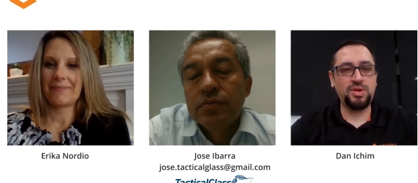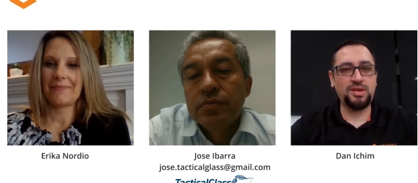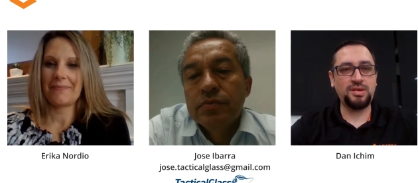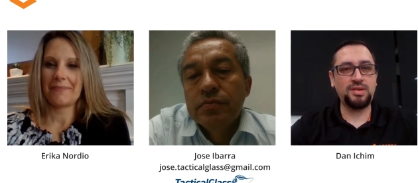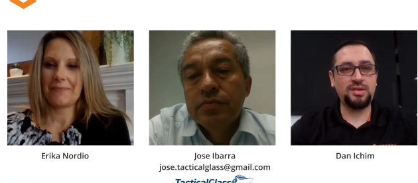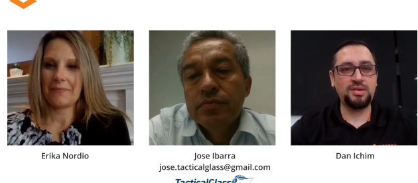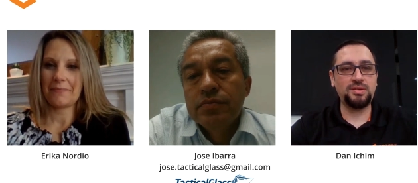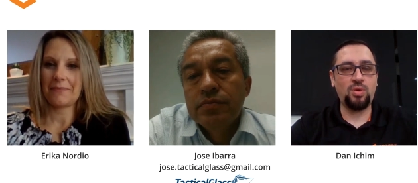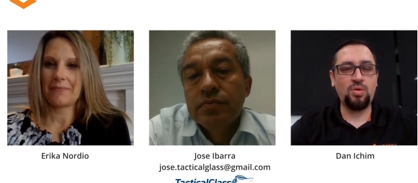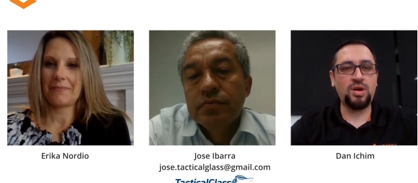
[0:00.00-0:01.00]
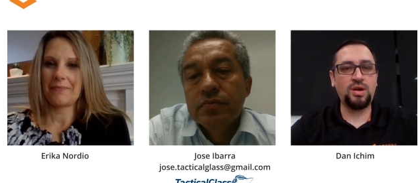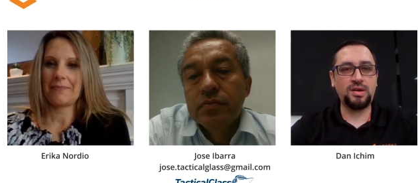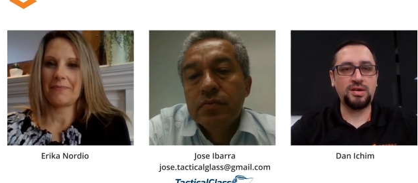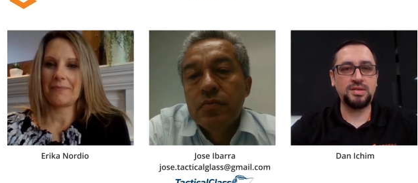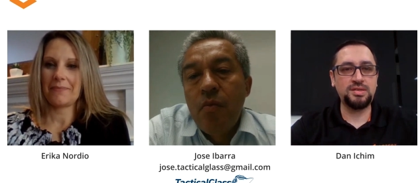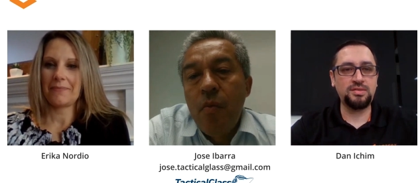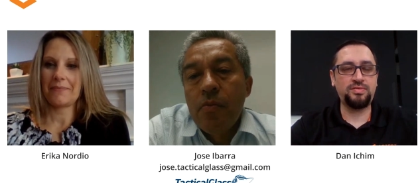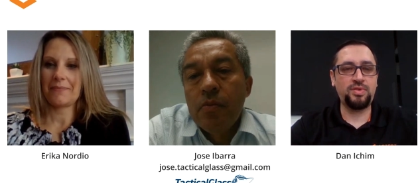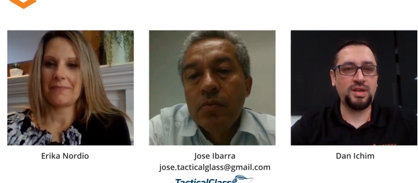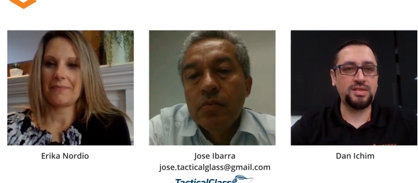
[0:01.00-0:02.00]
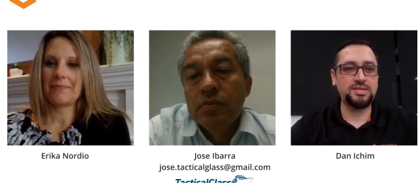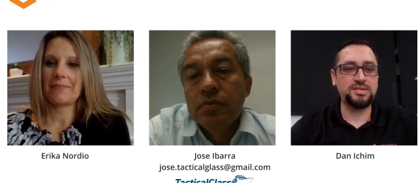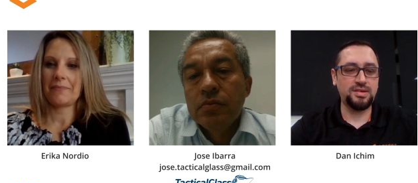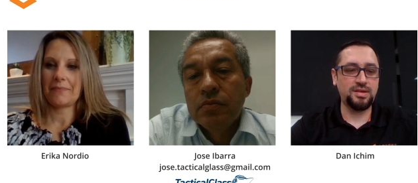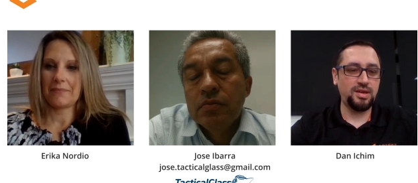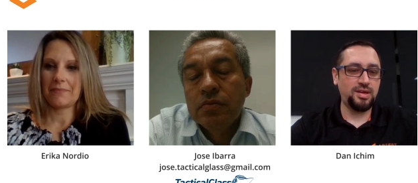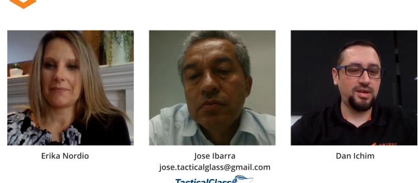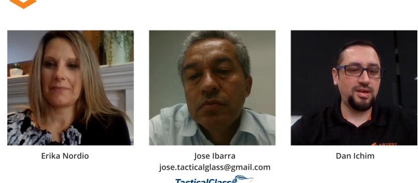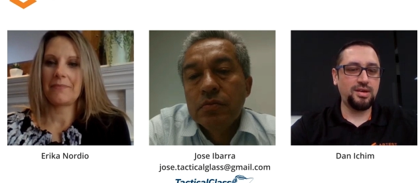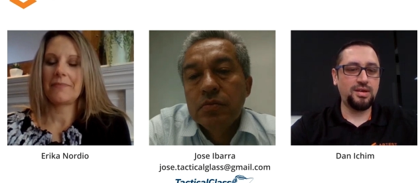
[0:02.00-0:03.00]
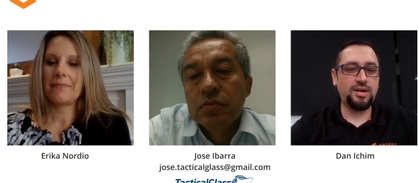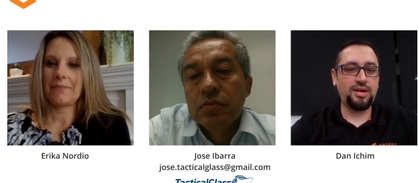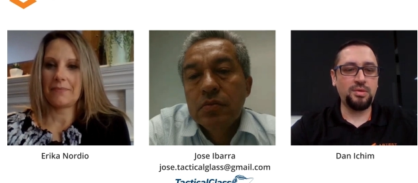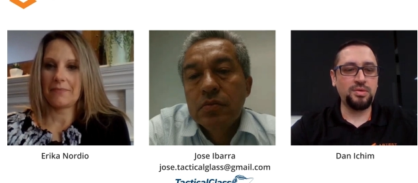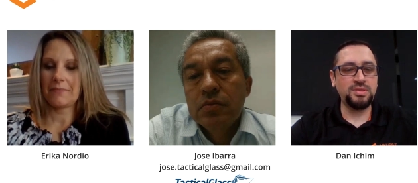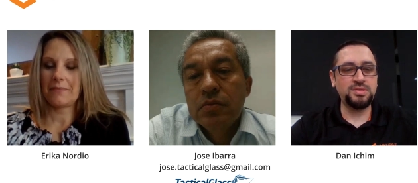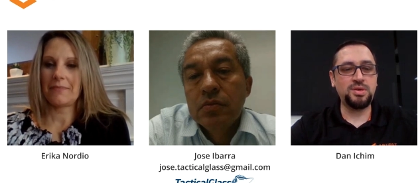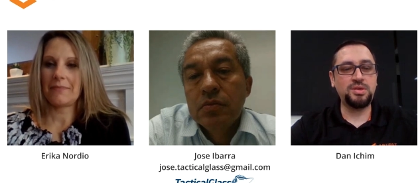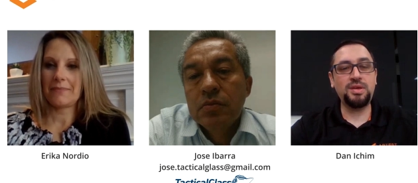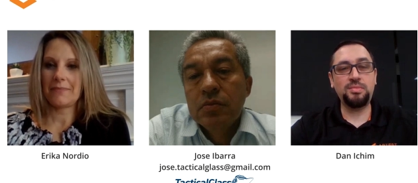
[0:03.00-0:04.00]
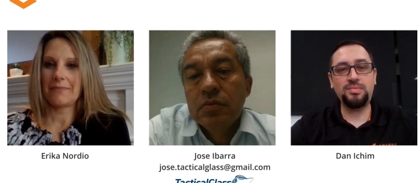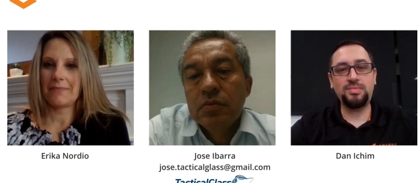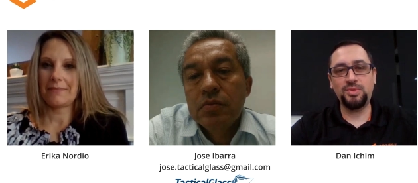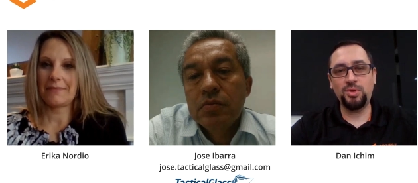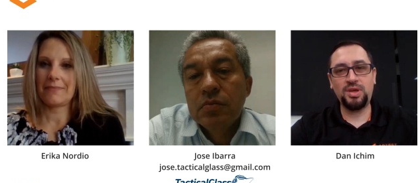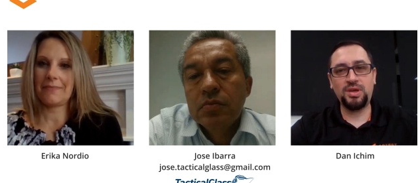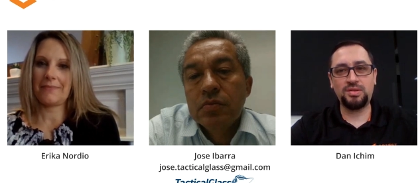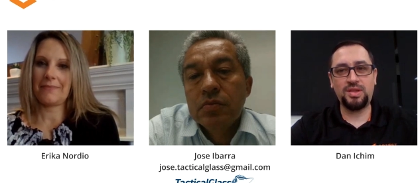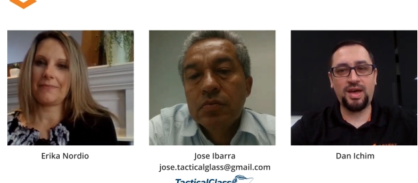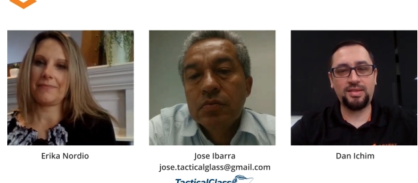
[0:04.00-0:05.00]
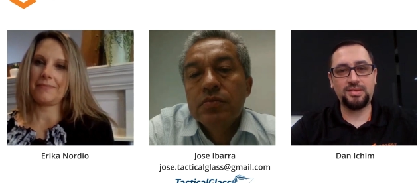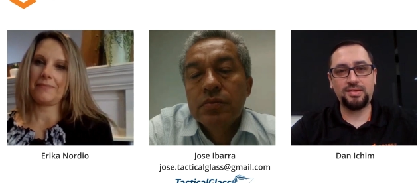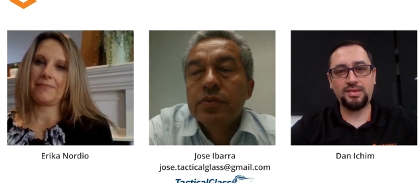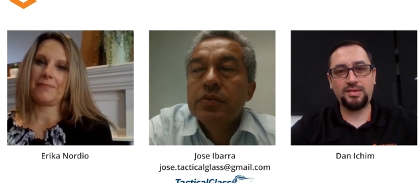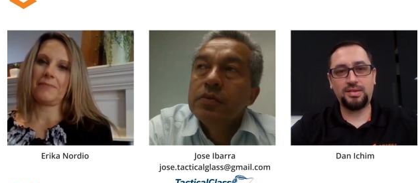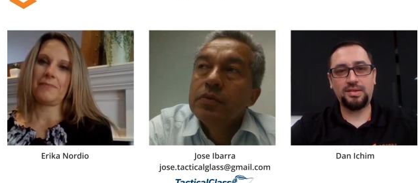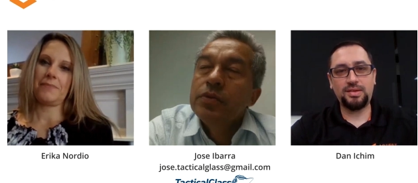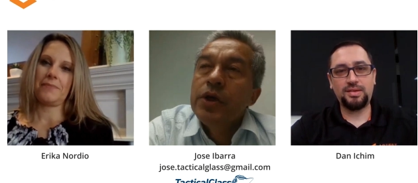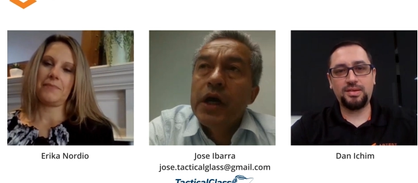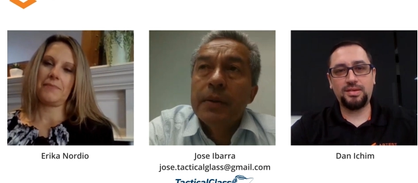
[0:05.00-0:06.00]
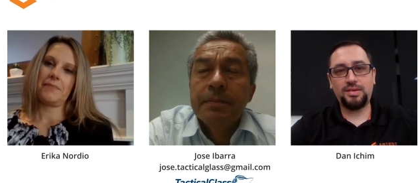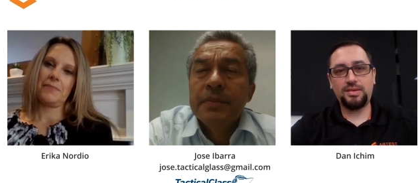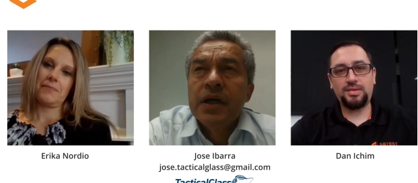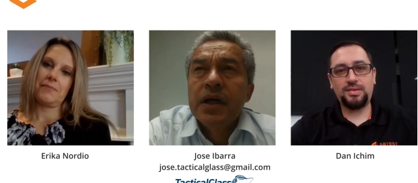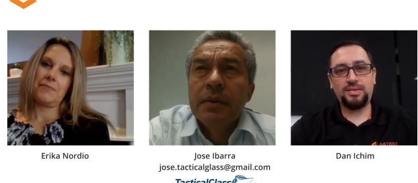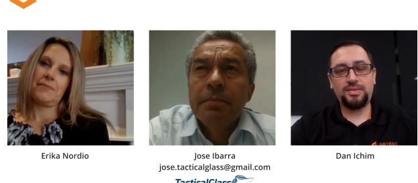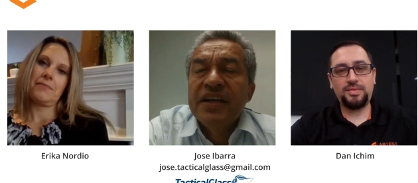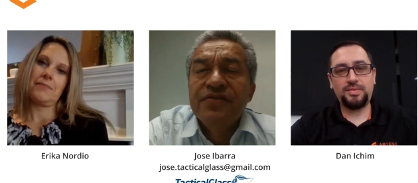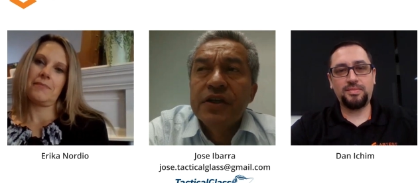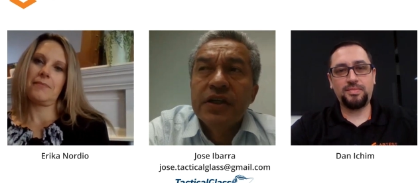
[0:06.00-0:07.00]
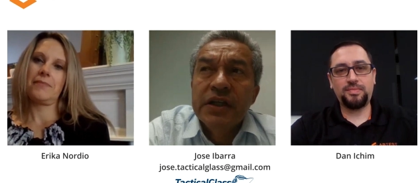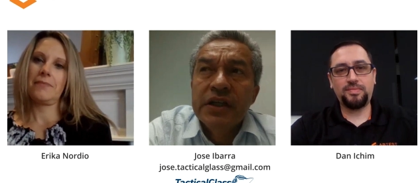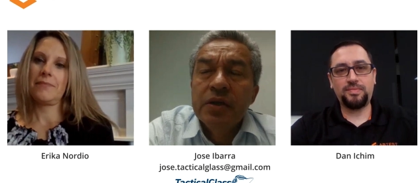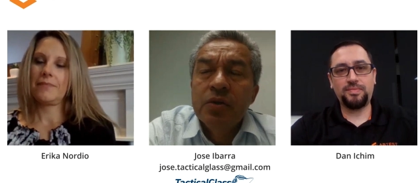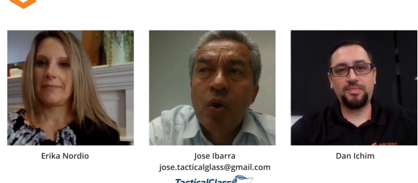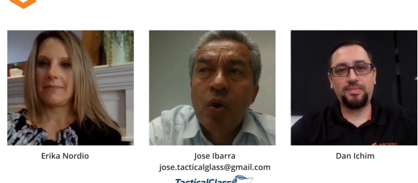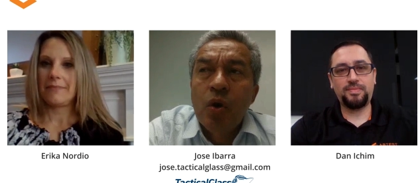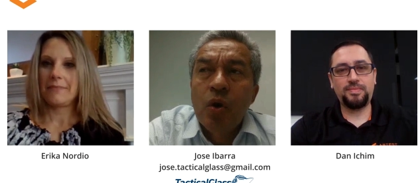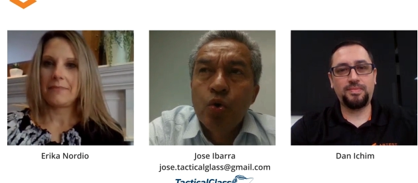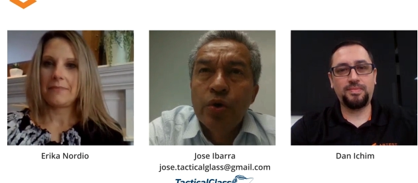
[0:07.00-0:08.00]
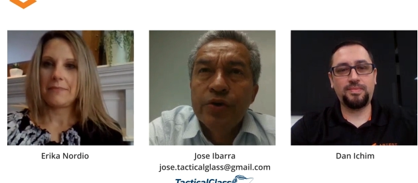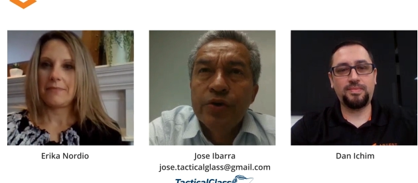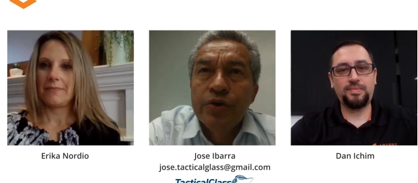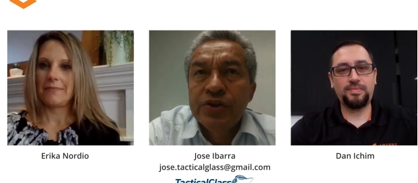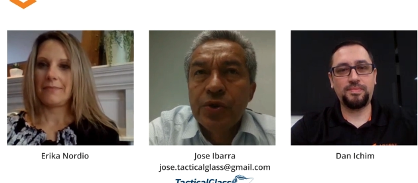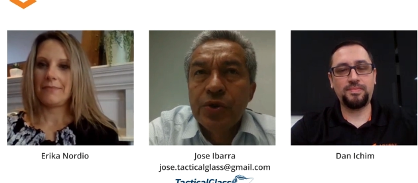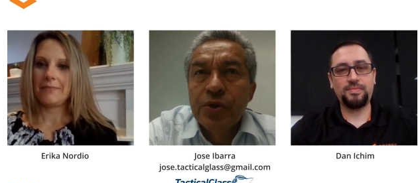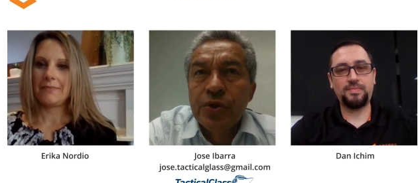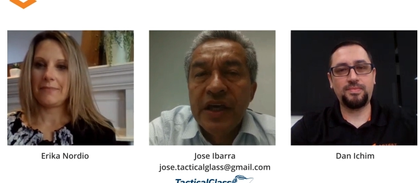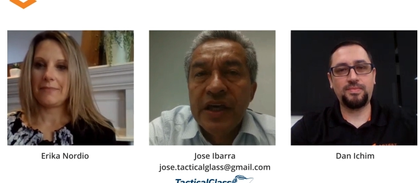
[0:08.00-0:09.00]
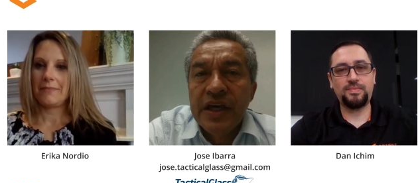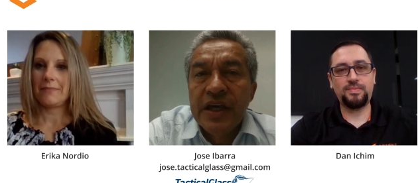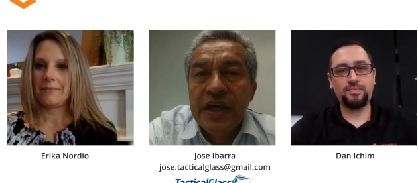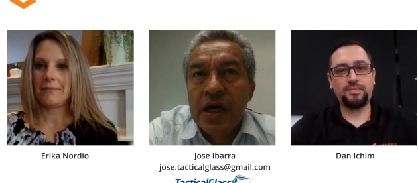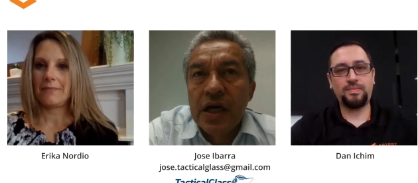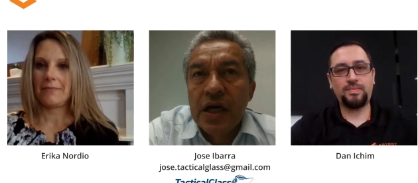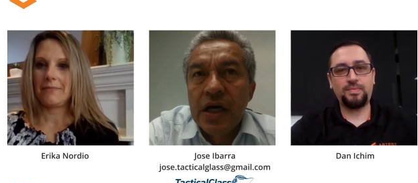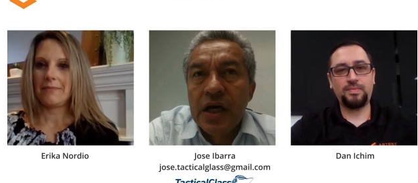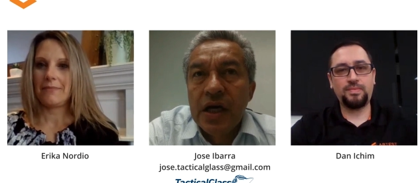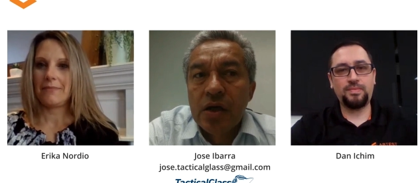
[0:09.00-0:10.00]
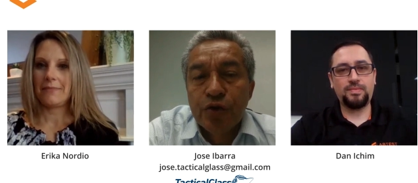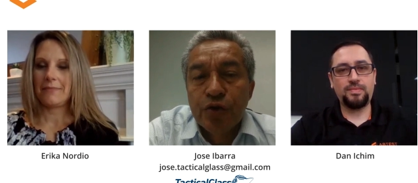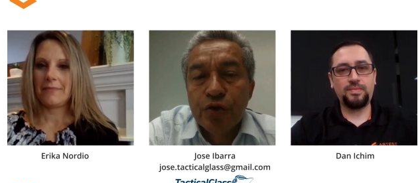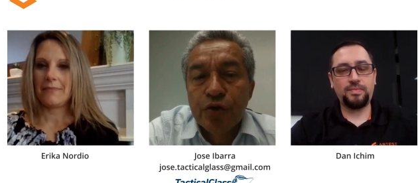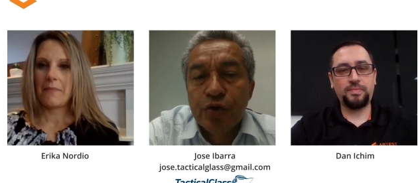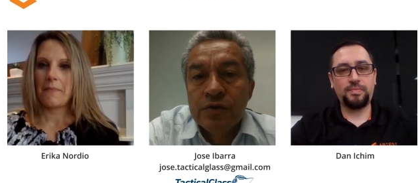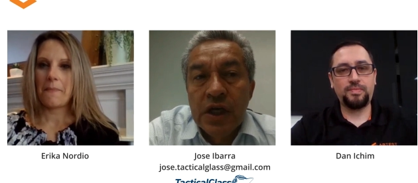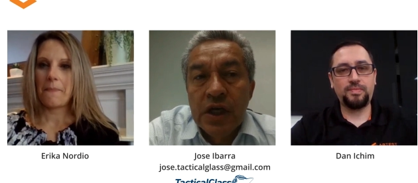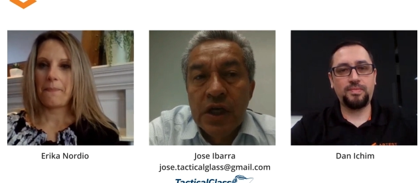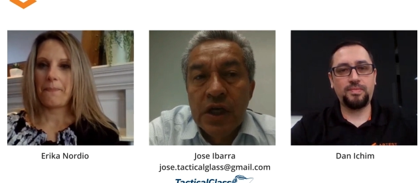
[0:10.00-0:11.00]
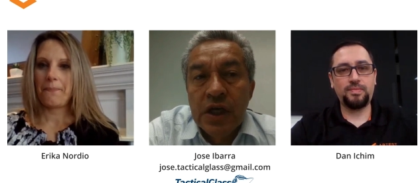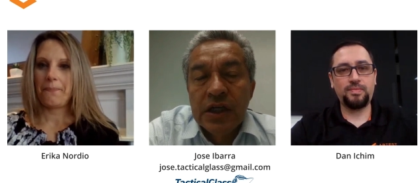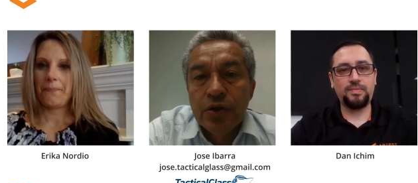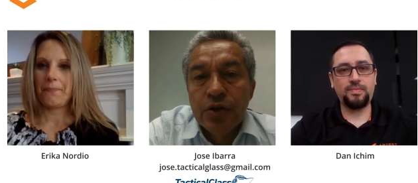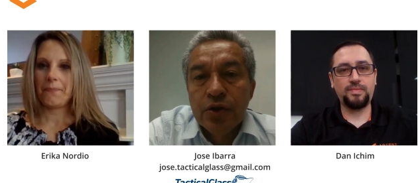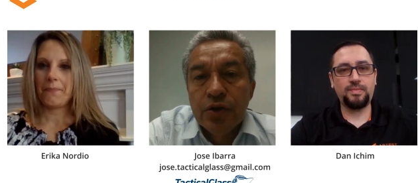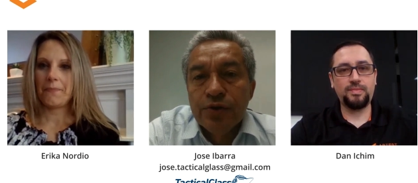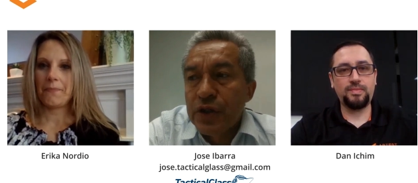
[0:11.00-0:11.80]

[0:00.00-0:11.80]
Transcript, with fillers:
Speaker 1: between uh, coworkers and friends. How is your team doing on that?
Speaker 2: Yeah, uh, basically what we do is we try to make uh, conference calls. Uh,